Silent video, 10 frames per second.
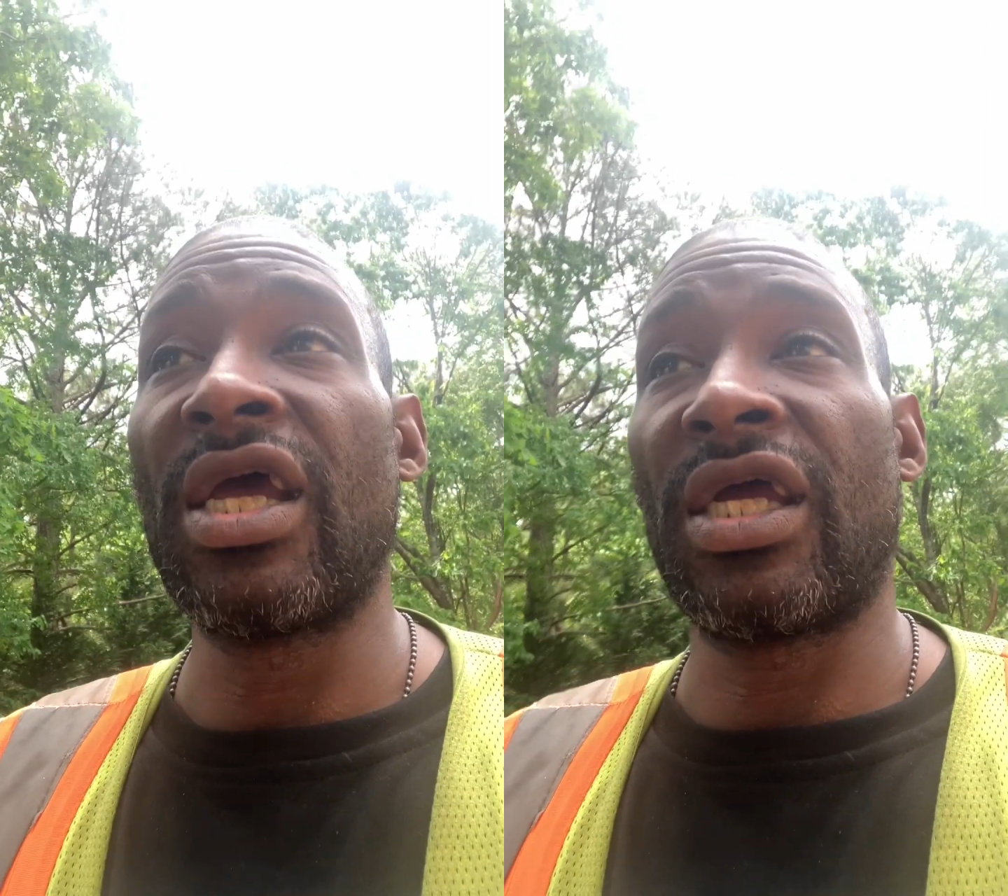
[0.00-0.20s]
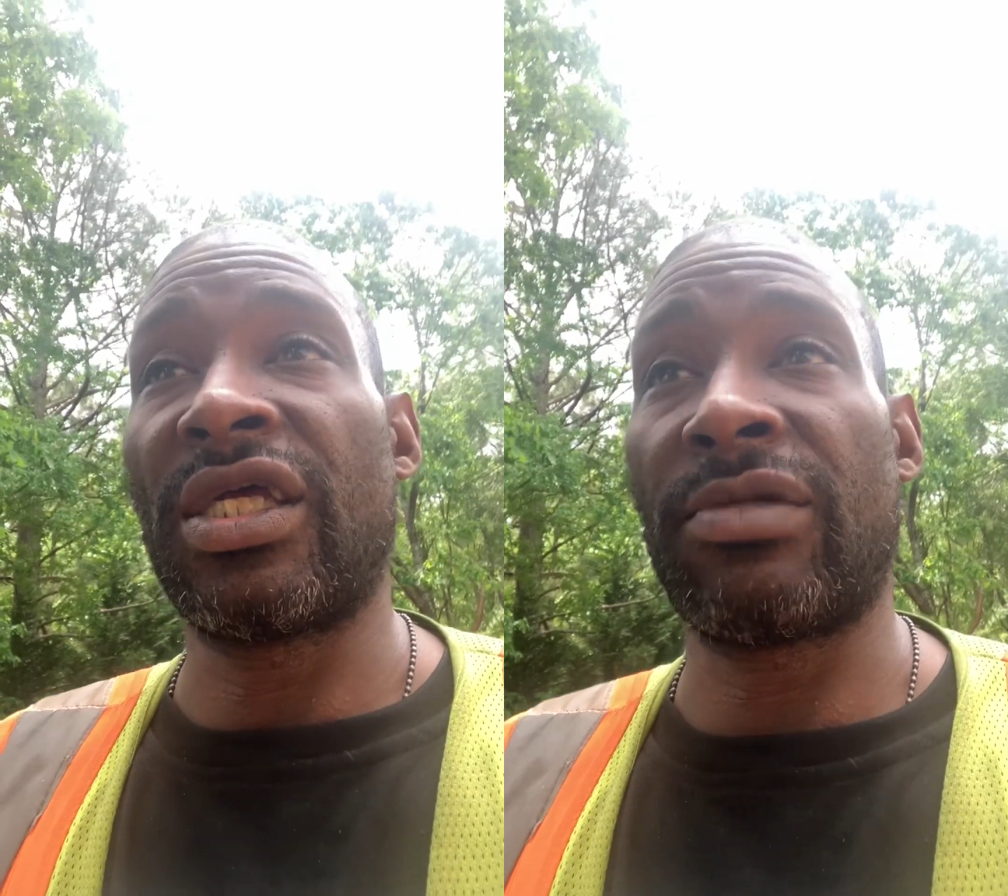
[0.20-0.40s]

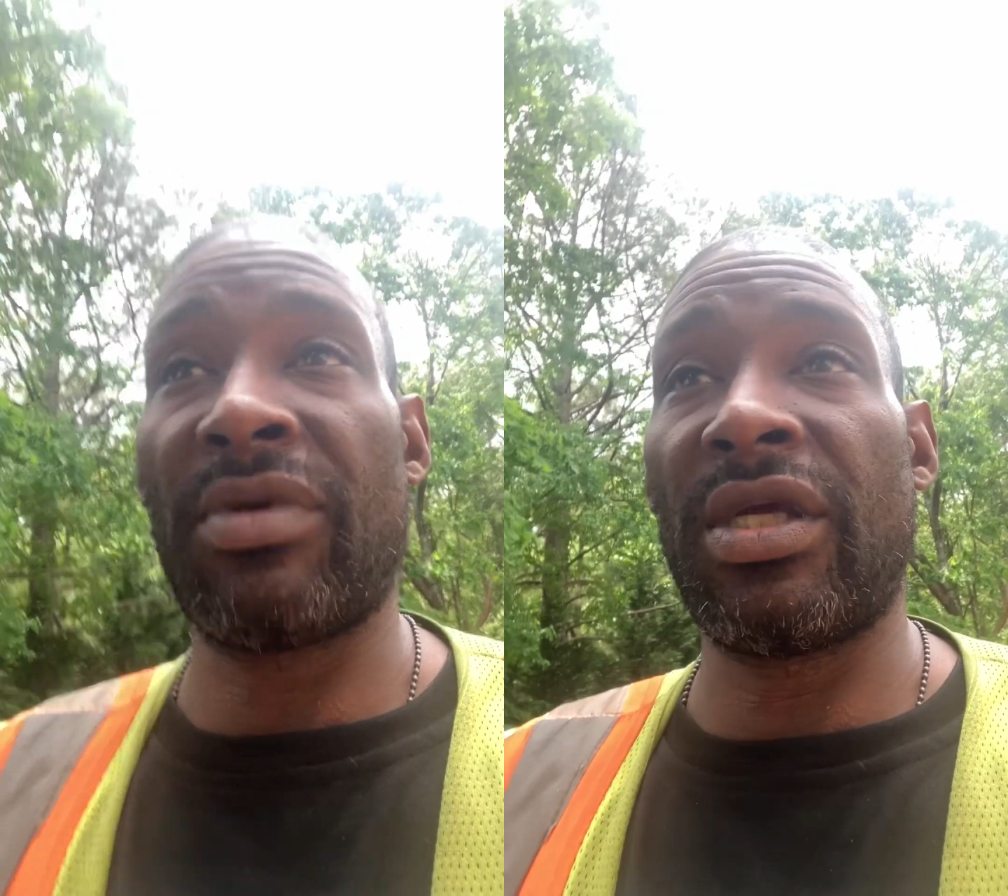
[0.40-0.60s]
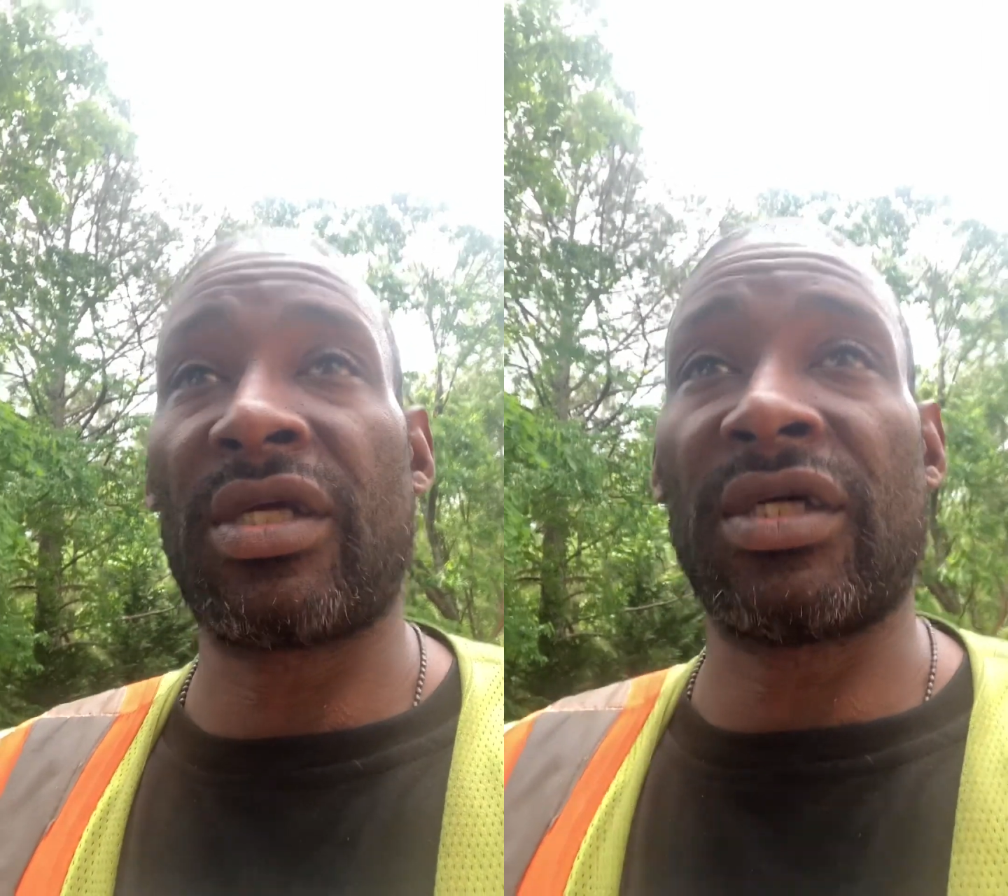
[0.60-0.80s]
is
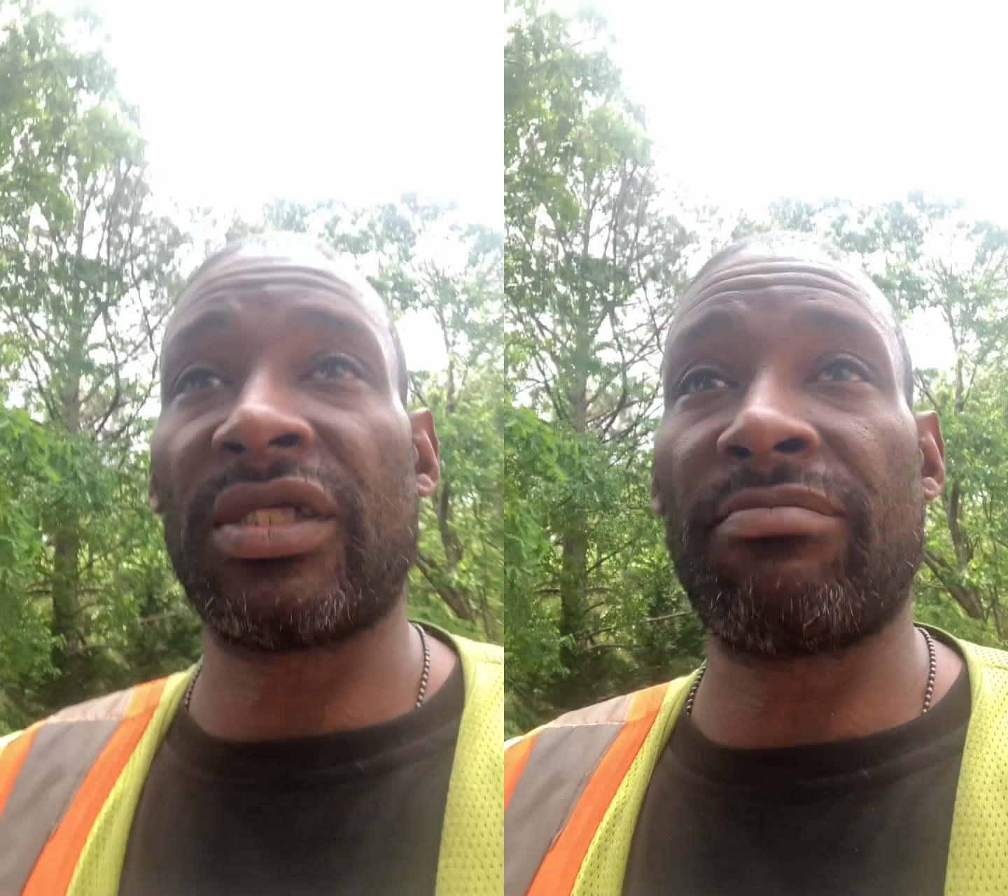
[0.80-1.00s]
because